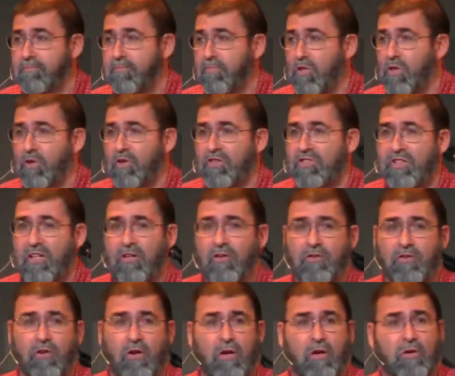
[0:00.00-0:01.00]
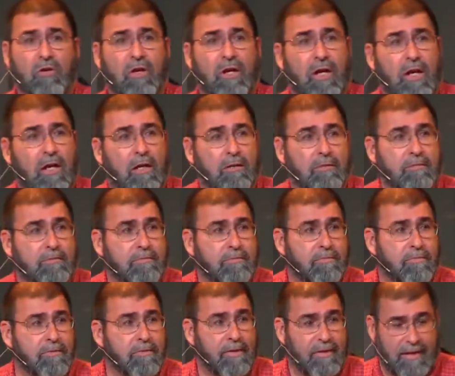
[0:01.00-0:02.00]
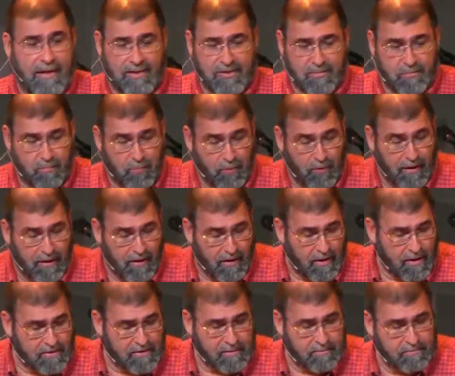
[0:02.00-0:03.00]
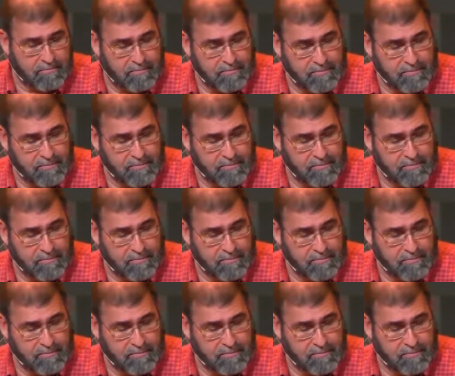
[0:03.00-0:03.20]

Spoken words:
You're a son or daughter of God. That's pretty awesome.